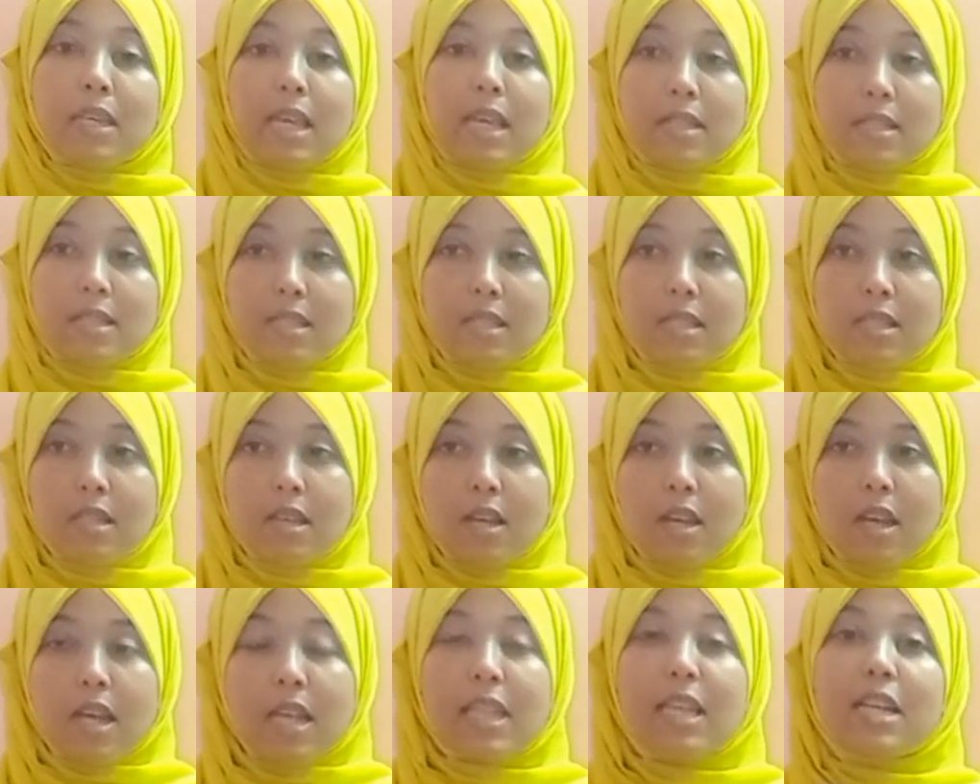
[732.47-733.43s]
Yes.
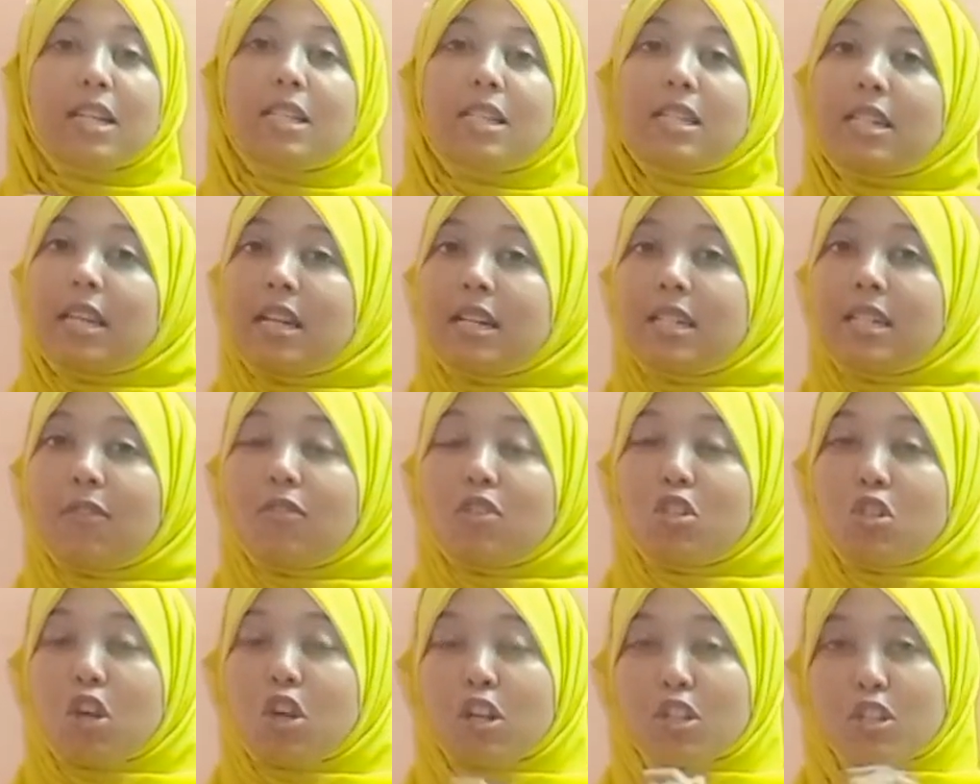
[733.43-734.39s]
The distinctive
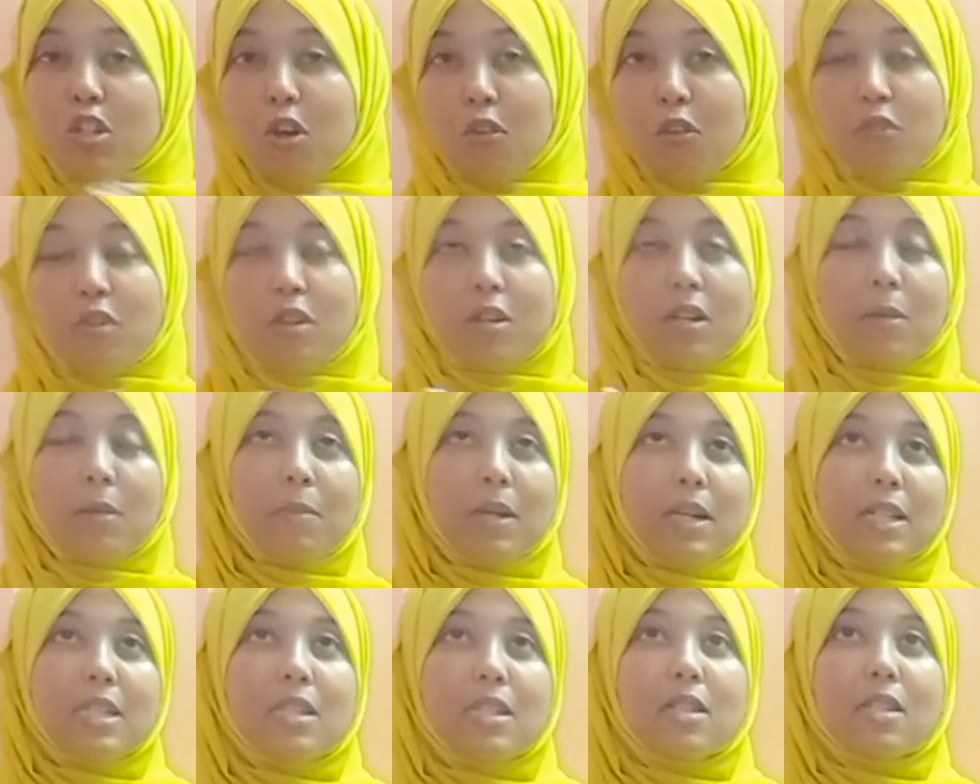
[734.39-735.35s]
structure of the red
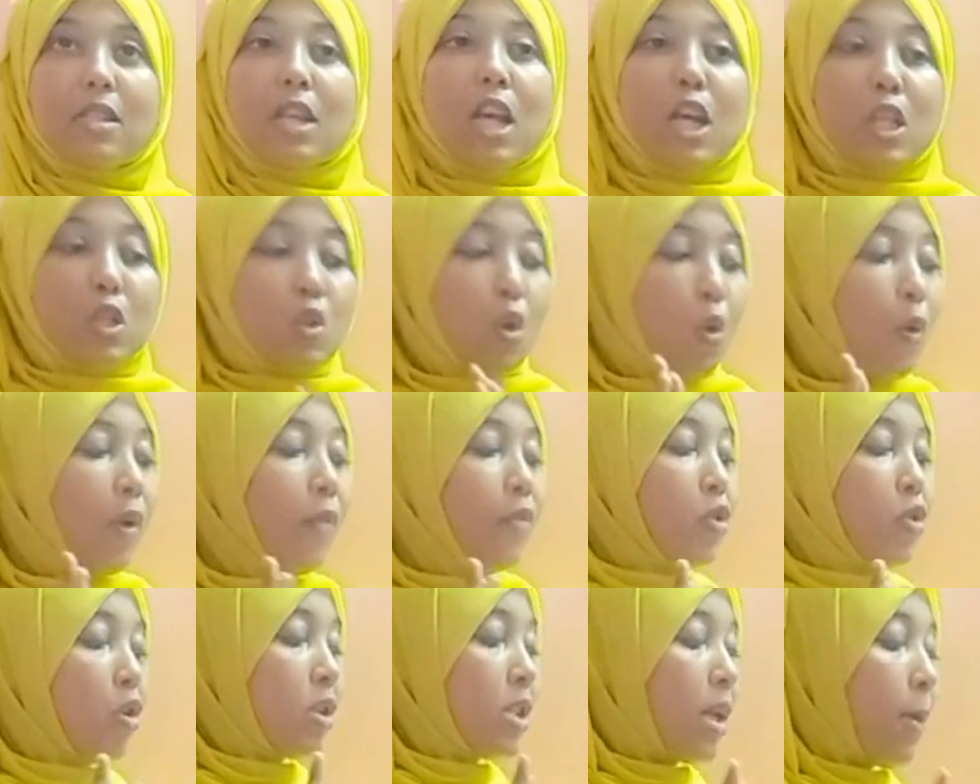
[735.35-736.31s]
blood cells. So
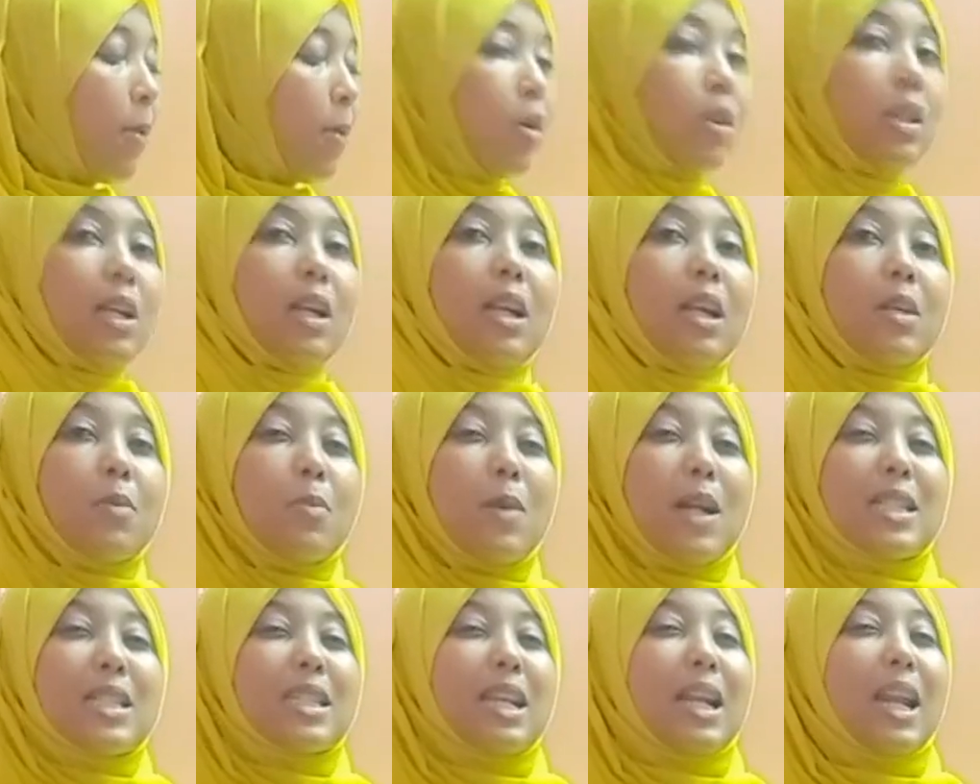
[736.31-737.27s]
we've talked about the red
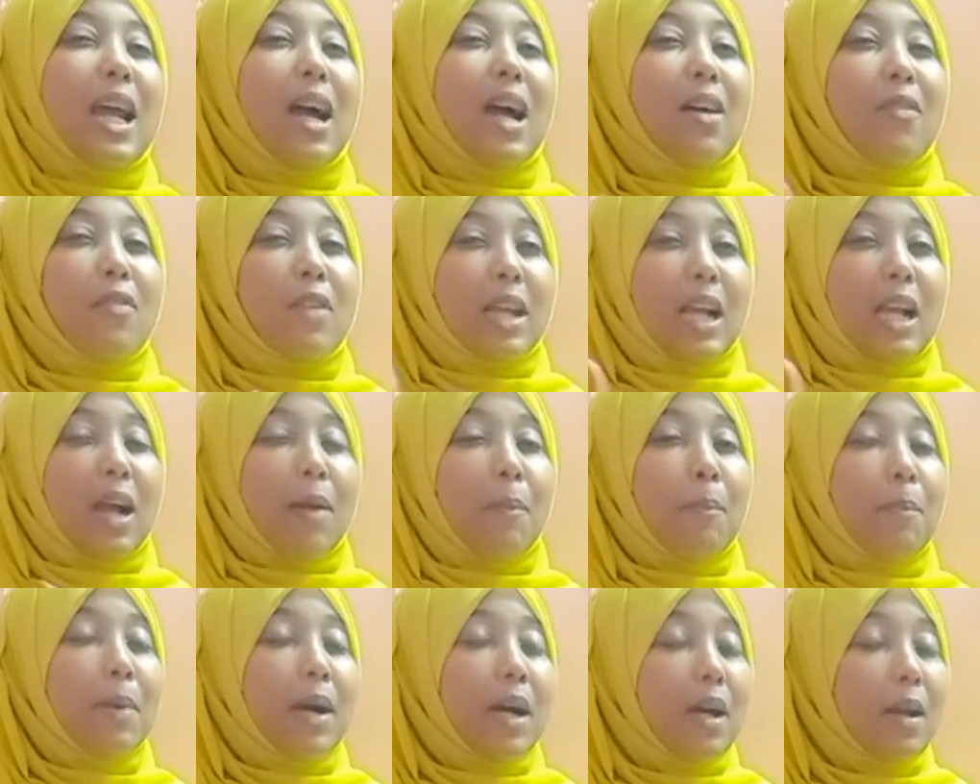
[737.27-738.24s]
blood cell having
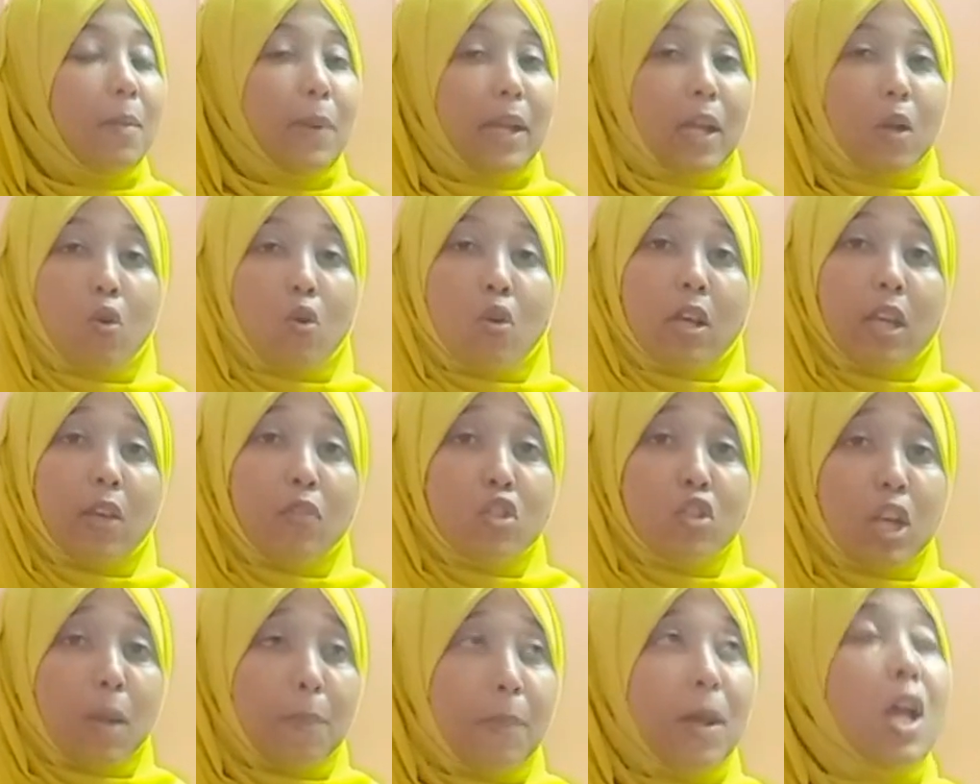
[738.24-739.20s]
a
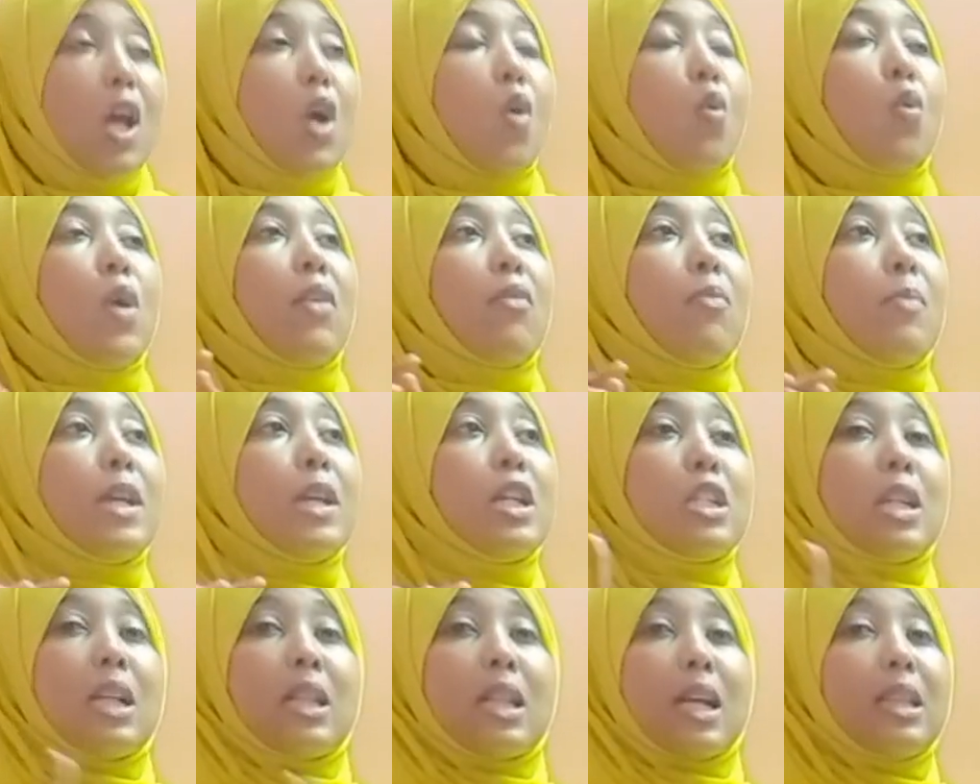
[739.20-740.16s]
biconcave shape. We've
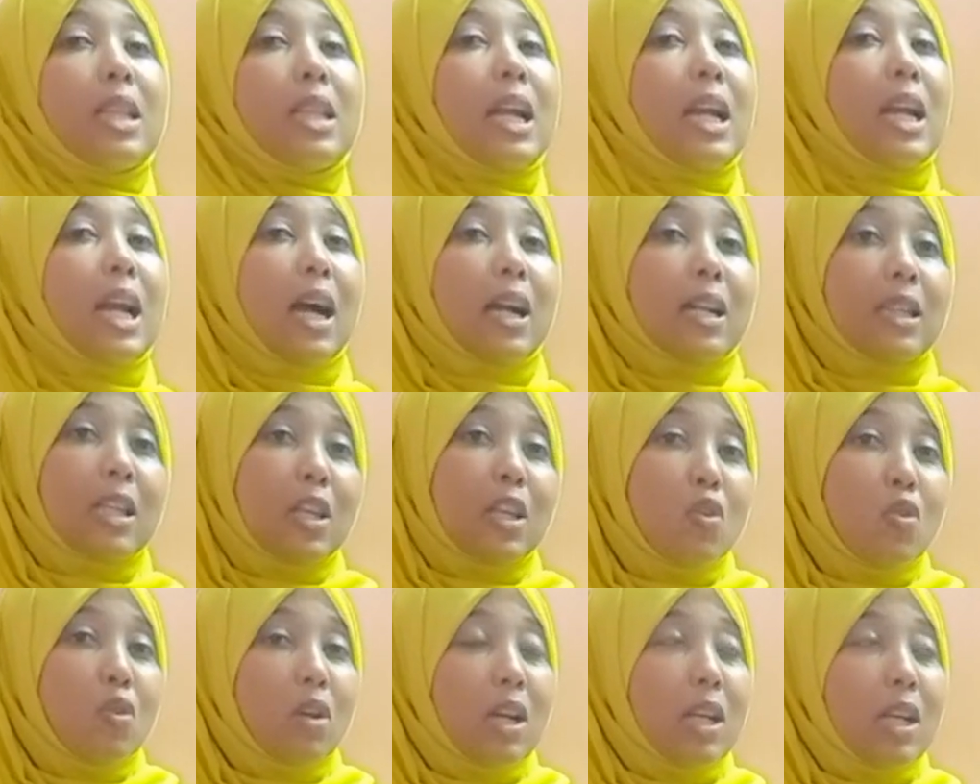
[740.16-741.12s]
mentioned that they lack
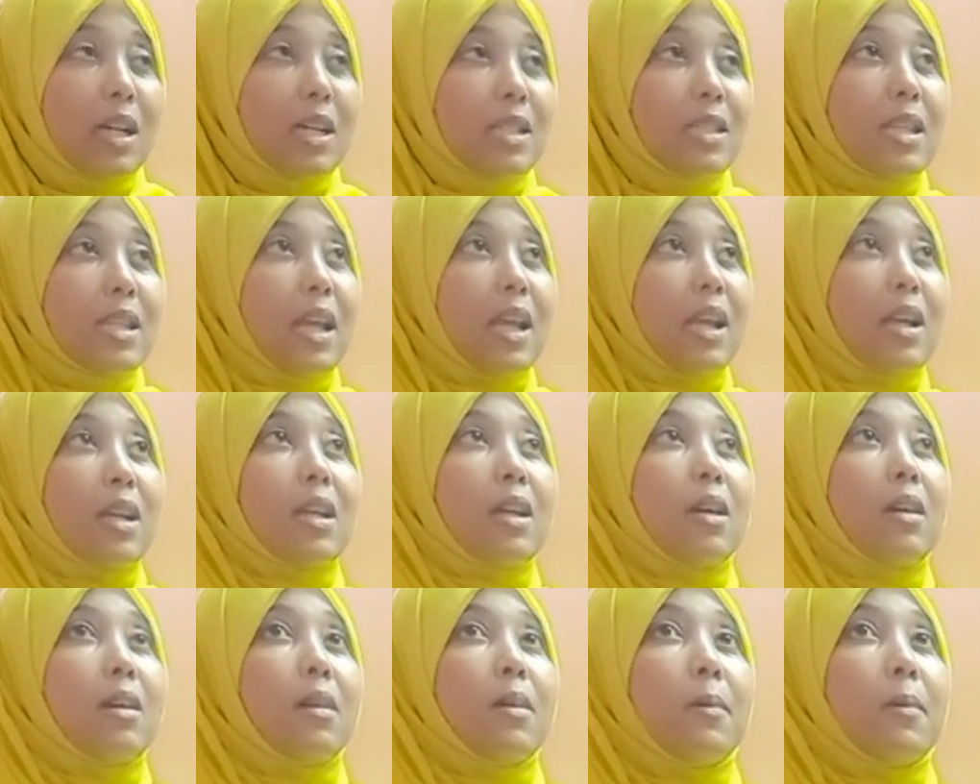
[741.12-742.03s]
the nucleus and